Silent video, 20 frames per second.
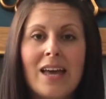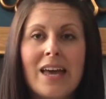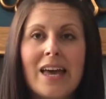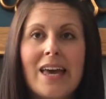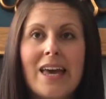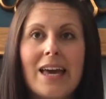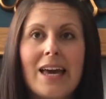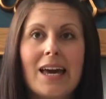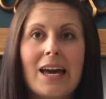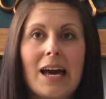
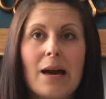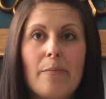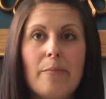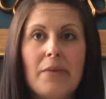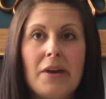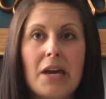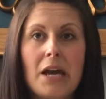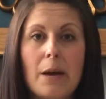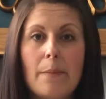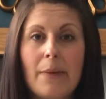It can
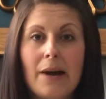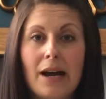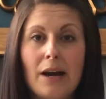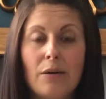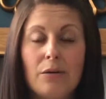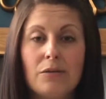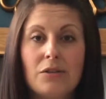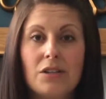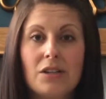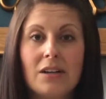be
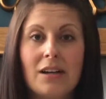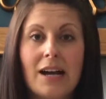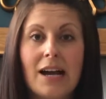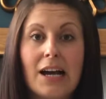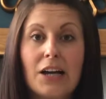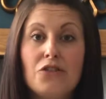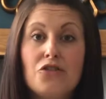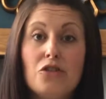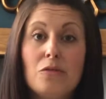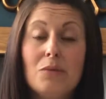about
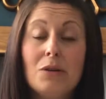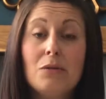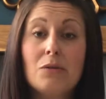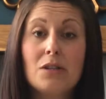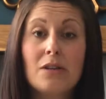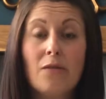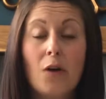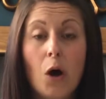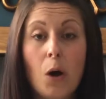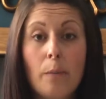
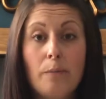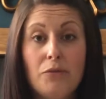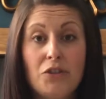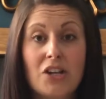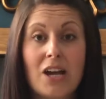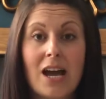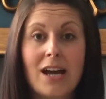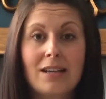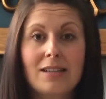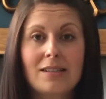attributes of
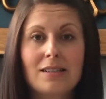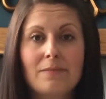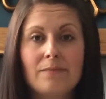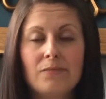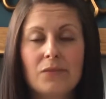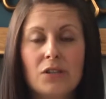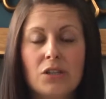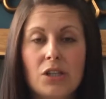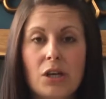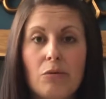objects,
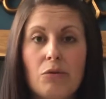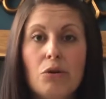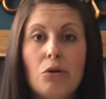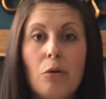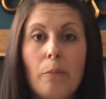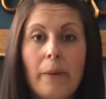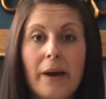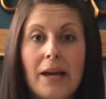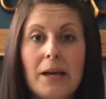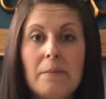so
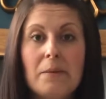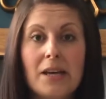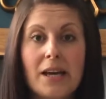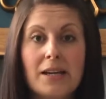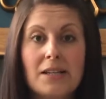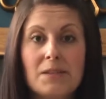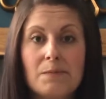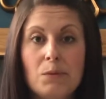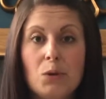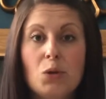your baby
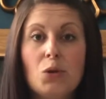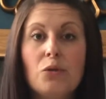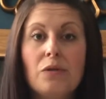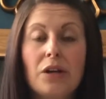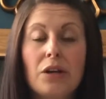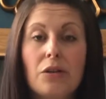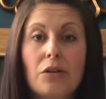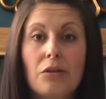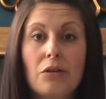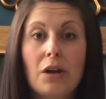
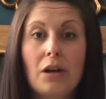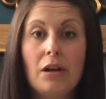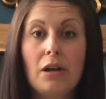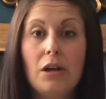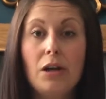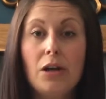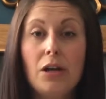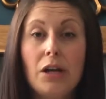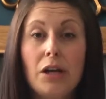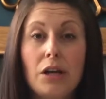exploring
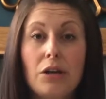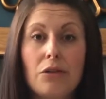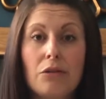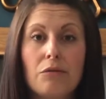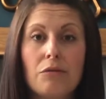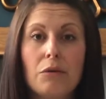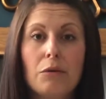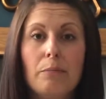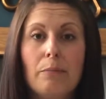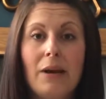and learning
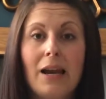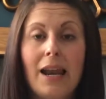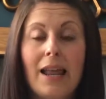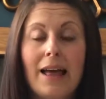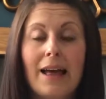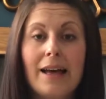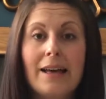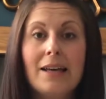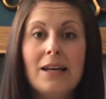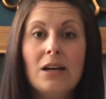through
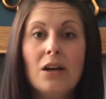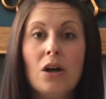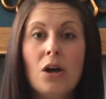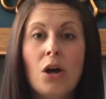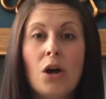play